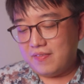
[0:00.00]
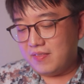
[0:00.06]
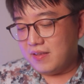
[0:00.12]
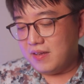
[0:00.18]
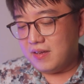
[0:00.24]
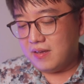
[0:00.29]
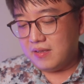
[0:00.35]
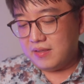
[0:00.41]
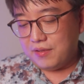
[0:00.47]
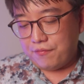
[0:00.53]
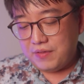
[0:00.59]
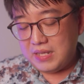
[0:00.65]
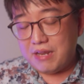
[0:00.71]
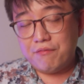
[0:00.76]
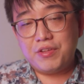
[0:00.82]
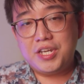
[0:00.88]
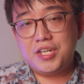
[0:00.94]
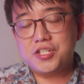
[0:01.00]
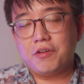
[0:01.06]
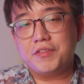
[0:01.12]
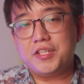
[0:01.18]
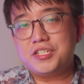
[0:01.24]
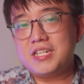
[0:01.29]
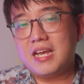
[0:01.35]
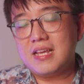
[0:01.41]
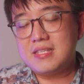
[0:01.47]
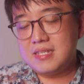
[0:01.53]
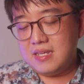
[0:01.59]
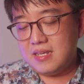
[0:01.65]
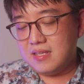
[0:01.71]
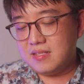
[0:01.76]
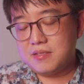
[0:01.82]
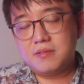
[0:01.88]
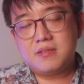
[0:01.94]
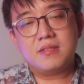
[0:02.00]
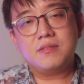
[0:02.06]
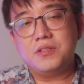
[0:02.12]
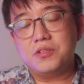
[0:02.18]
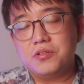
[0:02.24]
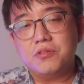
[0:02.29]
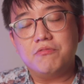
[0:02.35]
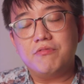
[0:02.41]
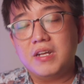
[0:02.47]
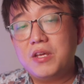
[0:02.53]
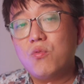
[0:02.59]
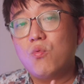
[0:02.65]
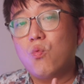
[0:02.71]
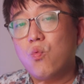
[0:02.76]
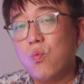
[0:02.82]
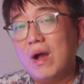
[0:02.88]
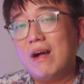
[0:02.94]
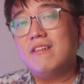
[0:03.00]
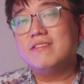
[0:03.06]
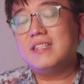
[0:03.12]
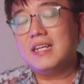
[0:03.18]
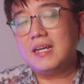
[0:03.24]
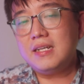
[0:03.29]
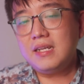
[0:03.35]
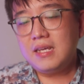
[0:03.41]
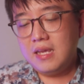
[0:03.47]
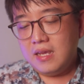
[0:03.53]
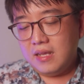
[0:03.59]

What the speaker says: The fit and finish of the chassis is, you know, really well done.